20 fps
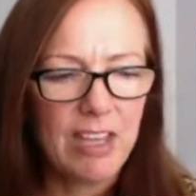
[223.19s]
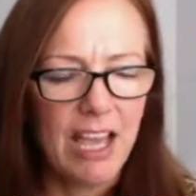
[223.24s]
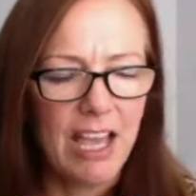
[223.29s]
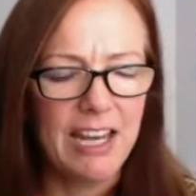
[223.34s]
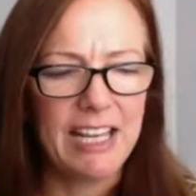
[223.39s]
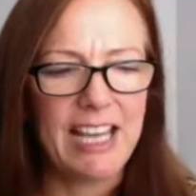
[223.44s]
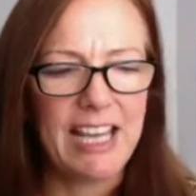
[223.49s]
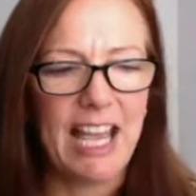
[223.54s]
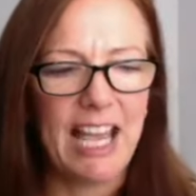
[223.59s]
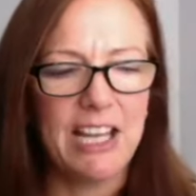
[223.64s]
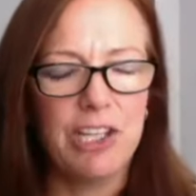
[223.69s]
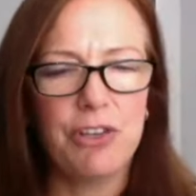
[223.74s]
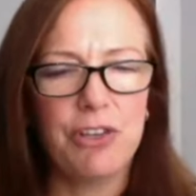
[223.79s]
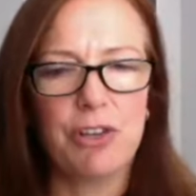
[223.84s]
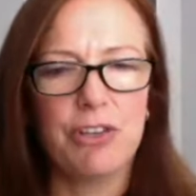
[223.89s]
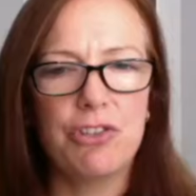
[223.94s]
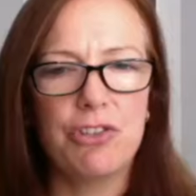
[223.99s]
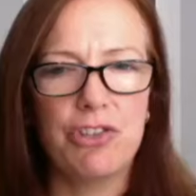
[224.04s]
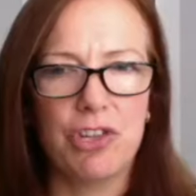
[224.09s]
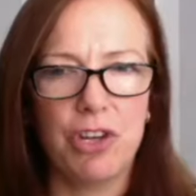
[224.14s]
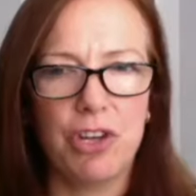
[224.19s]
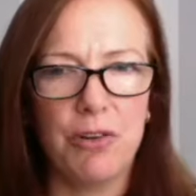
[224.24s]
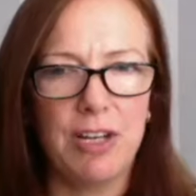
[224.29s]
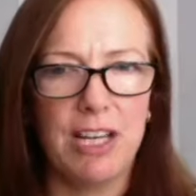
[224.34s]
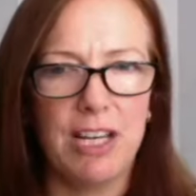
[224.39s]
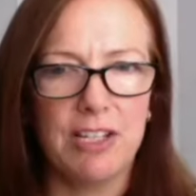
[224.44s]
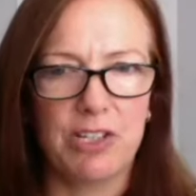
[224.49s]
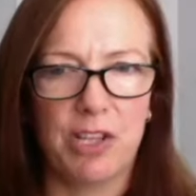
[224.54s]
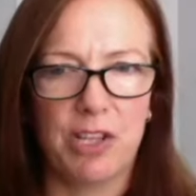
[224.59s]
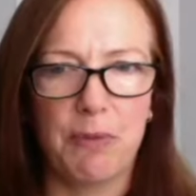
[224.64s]
And again, you can tune
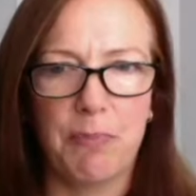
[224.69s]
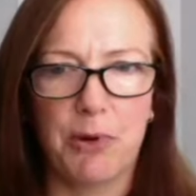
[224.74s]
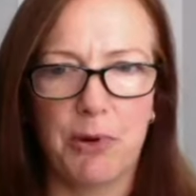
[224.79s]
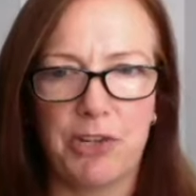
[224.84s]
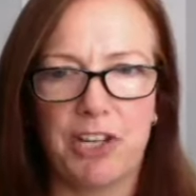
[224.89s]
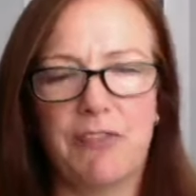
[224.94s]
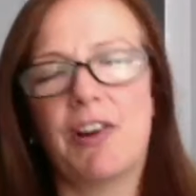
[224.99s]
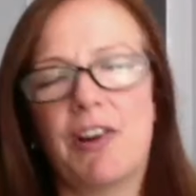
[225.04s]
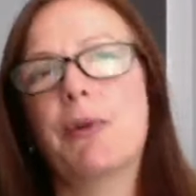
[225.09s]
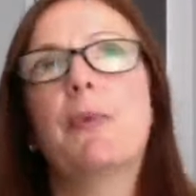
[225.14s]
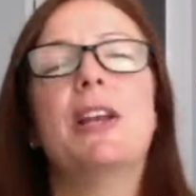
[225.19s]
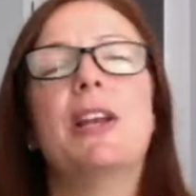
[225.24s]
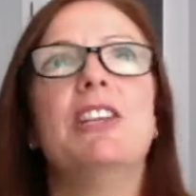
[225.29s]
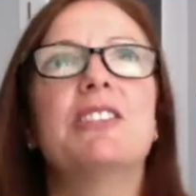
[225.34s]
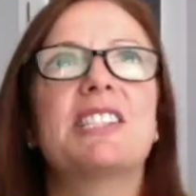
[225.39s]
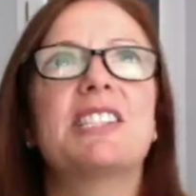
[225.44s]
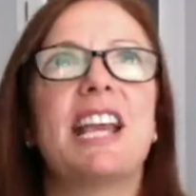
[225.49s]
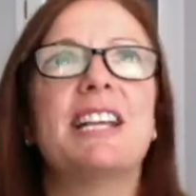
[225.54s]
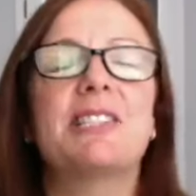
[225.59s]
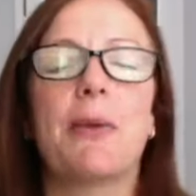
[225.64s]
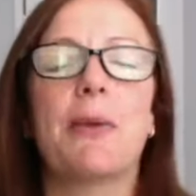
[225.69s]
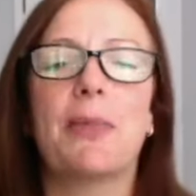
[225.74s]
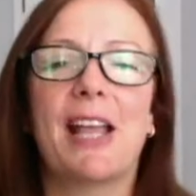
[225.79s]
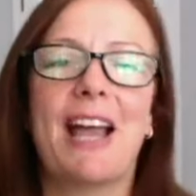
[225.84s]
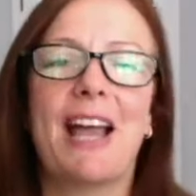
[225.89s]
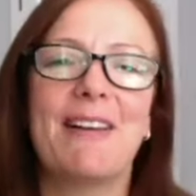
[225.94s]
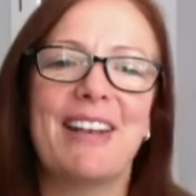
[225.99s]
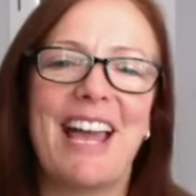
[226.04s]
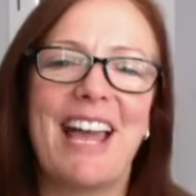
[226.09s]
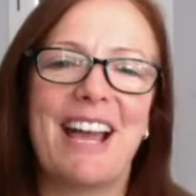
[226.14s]
into the body, right? When you say something
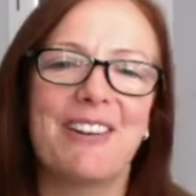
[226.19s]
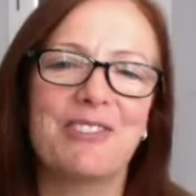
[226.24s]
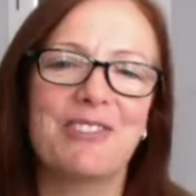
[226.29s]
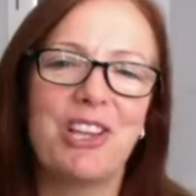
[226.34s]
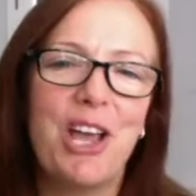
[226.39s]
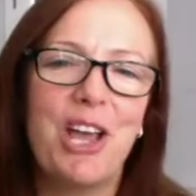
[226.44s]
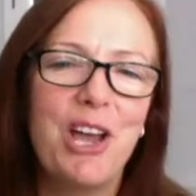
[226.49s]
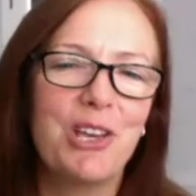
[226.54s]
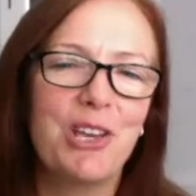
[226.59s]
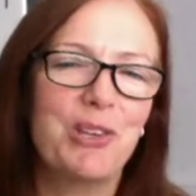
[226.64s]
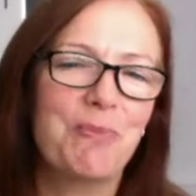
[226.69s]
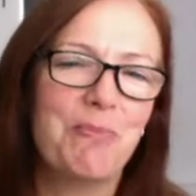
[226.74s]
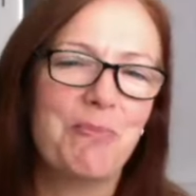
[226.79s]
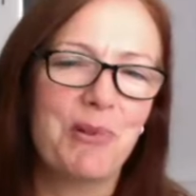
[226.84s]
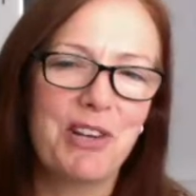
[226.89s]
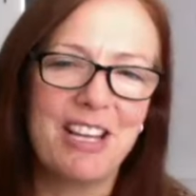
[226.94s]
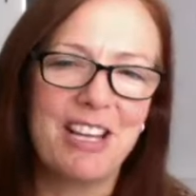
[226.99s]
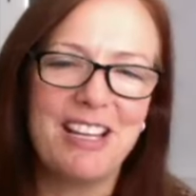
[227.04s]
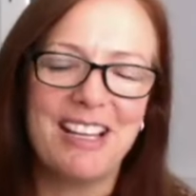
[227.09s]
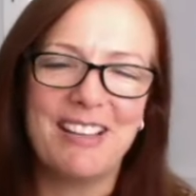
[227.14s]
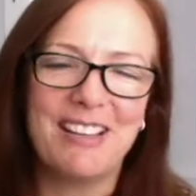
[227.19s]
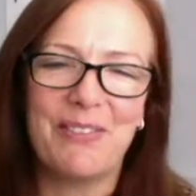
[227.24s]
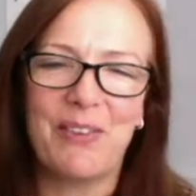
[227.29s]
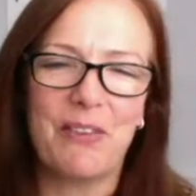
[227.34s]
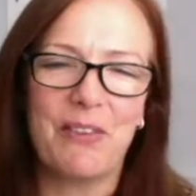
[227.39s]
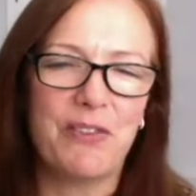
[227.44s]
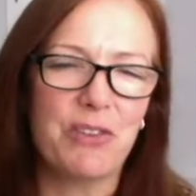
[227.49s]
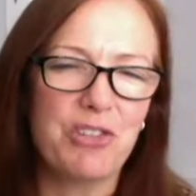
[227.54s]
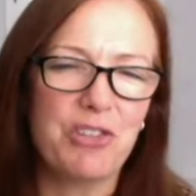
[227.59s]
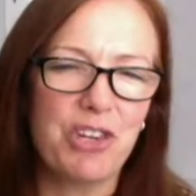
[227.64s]
out loud, your body,
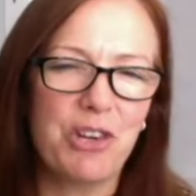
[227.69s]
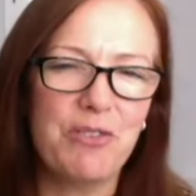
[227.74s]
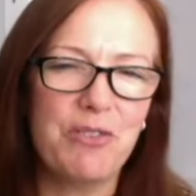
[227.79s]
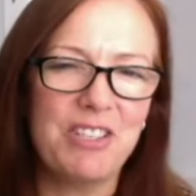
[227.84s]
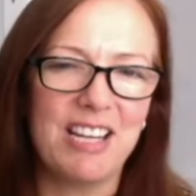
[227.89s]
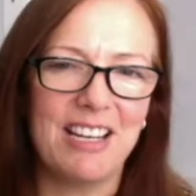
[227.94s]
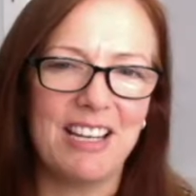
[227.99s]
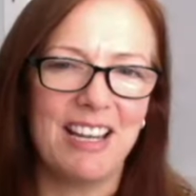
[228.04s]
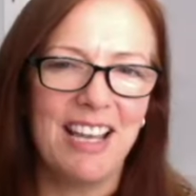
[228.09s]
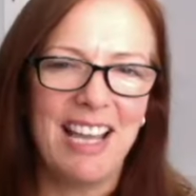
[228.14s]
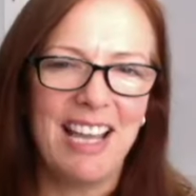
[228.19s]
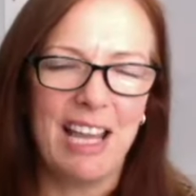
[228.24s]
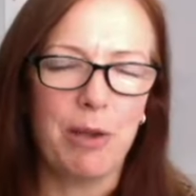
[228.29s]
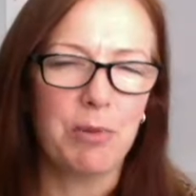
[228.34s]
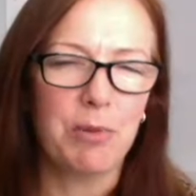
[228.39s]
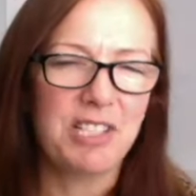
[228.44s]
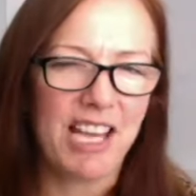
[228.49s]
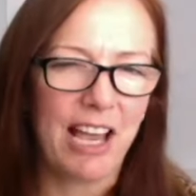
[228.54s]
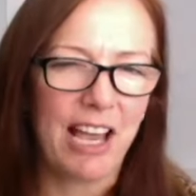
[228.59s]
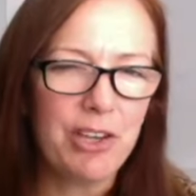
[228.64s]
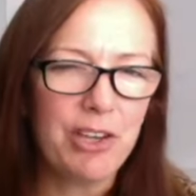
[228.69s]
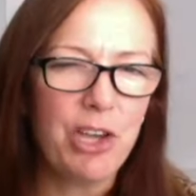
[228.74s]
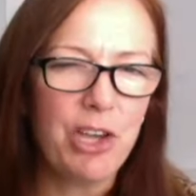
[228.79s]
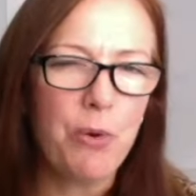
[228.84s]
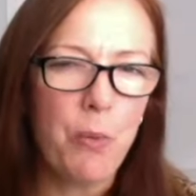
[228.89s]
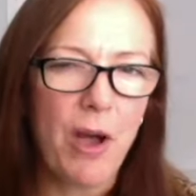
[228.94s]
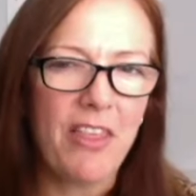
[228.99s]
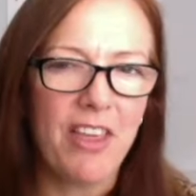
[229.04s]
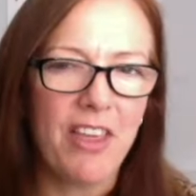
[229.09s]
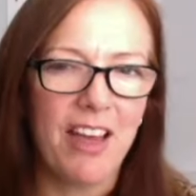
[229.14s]
if you're tuned in, it will tell you
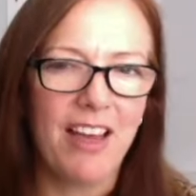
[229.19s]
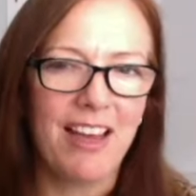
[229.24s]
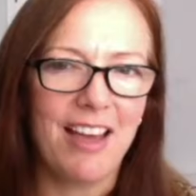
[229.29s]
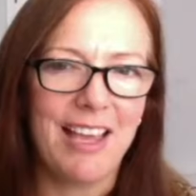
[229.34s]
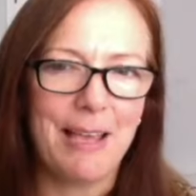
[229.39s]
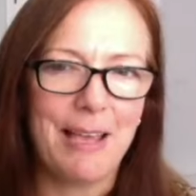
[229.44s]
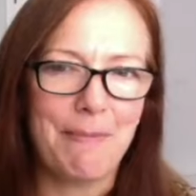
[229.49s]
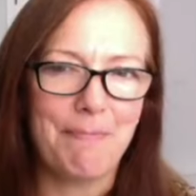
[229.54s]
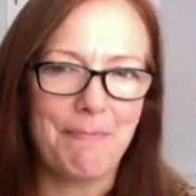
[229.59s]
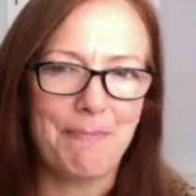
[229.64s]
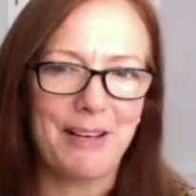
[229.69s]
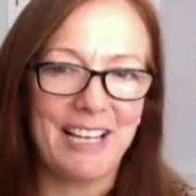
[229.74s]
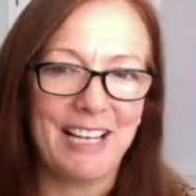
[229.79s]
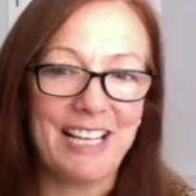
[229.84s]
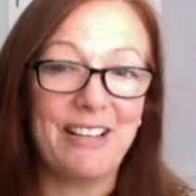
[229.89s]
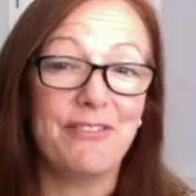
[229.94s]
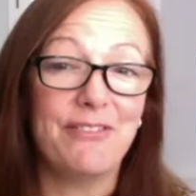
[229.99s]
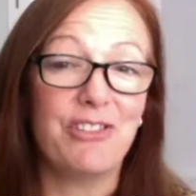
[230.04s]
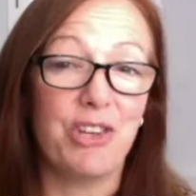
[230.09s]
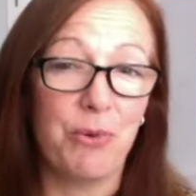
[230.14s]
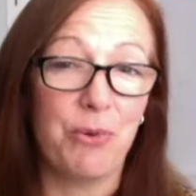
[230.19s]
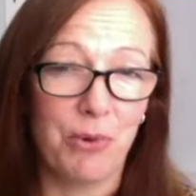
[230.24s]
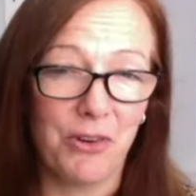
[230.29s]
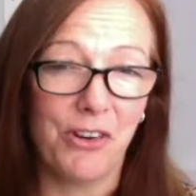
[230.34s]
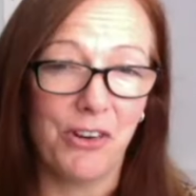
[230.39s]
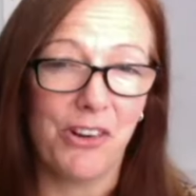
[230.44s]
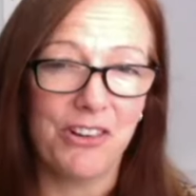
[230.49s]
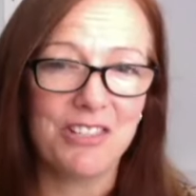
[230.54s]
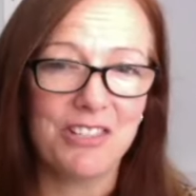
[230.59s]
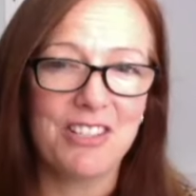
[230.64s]
whether it believes you or
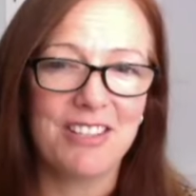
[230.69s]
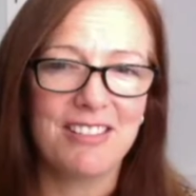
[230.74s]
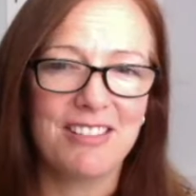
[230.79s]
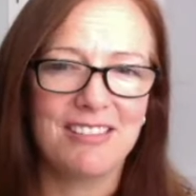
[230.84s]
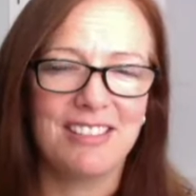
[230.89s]
not.